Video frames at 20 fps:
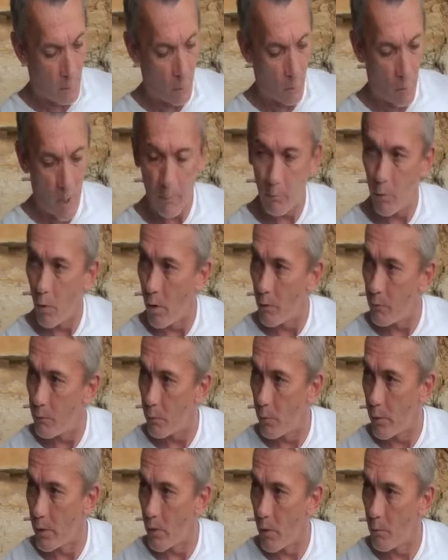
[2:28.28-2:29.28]
blew up like
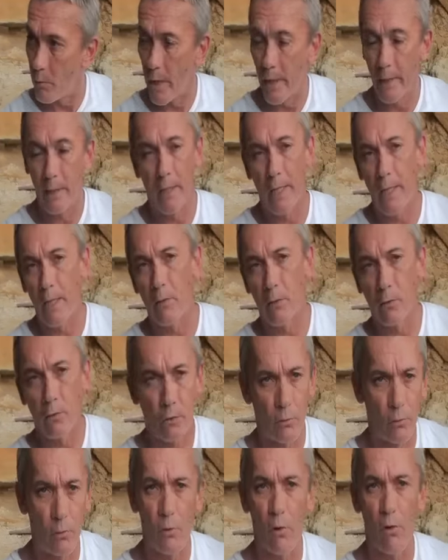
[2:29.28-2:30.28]
freedom, and he was
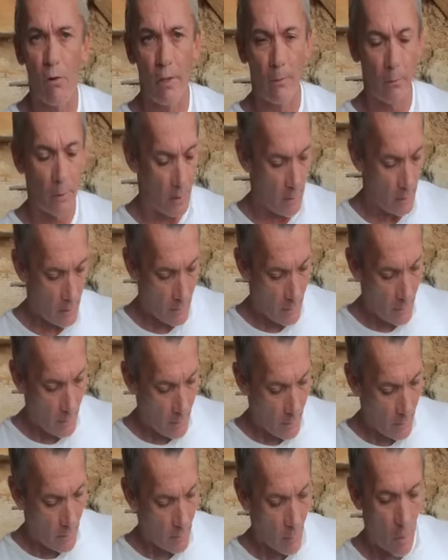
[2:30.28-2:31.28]
screaming.
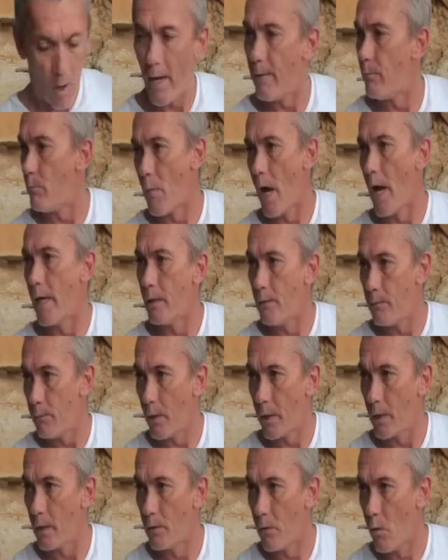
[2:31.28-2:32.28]
I hadn't made a
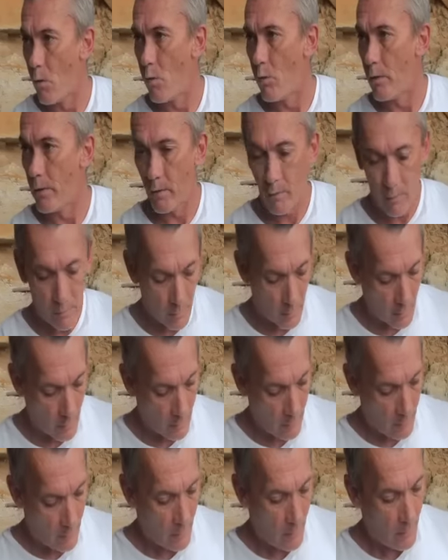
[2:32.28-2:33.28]
fucking noise, yeah. you
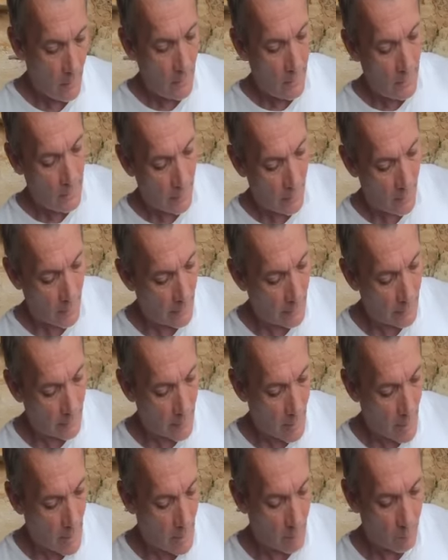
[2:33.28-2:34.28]
know?
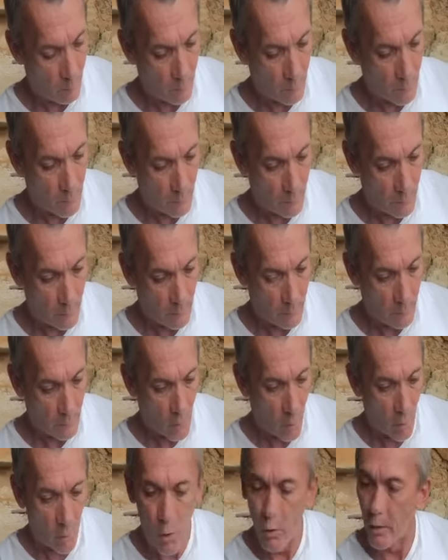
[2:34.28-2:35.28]
And um,
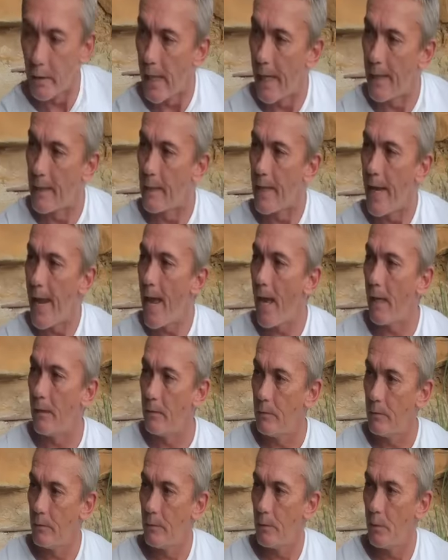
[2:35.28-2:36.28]
I couldn't get it out.
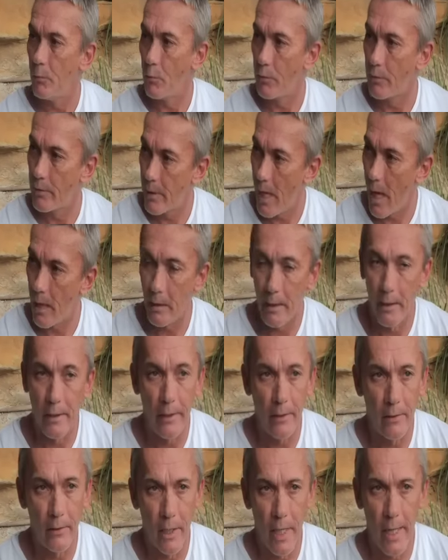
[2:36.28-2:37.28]
It was stuck in
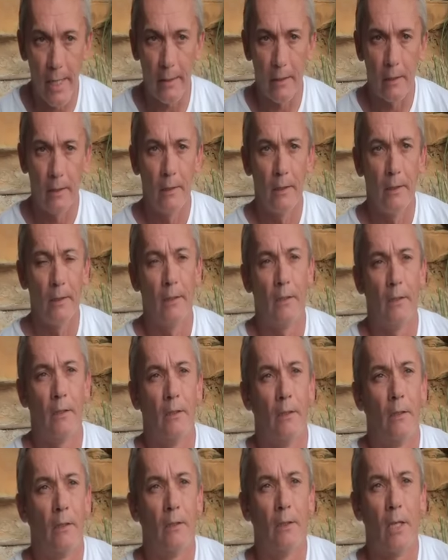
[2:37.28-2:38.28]
his leg.
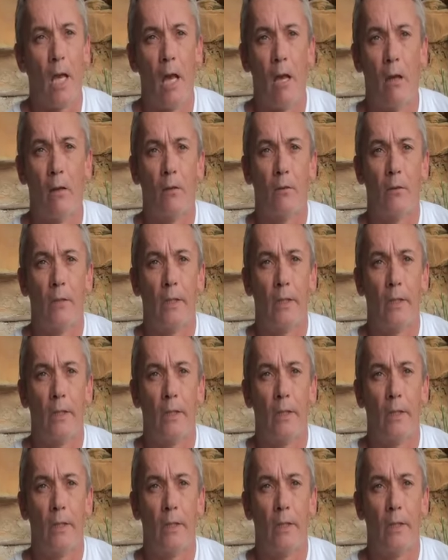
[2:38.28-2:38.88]
So